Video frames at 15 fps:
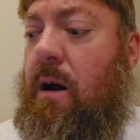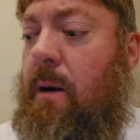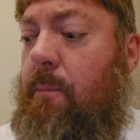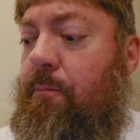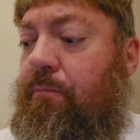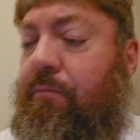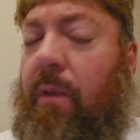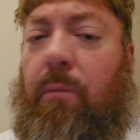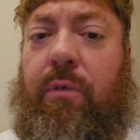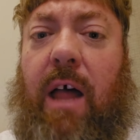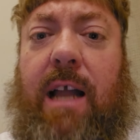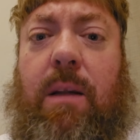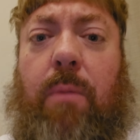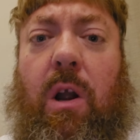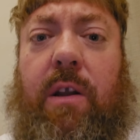um,
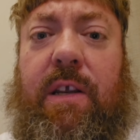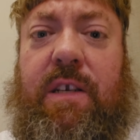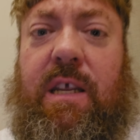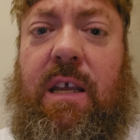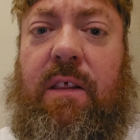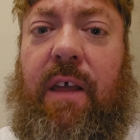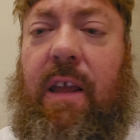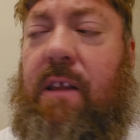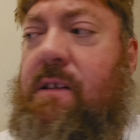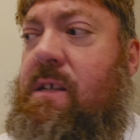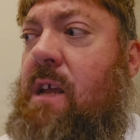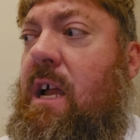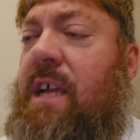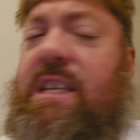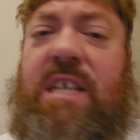black market
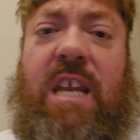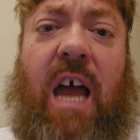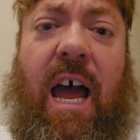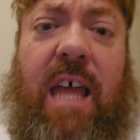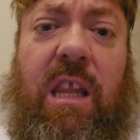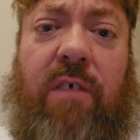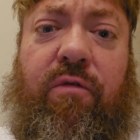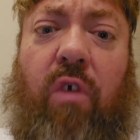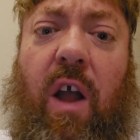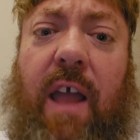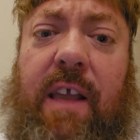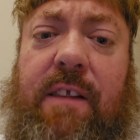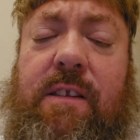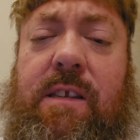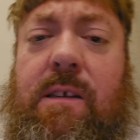dealings, denial of
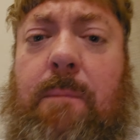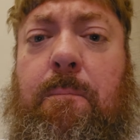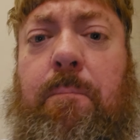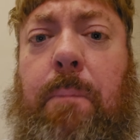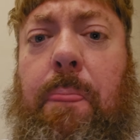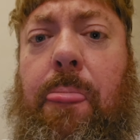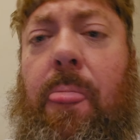rights,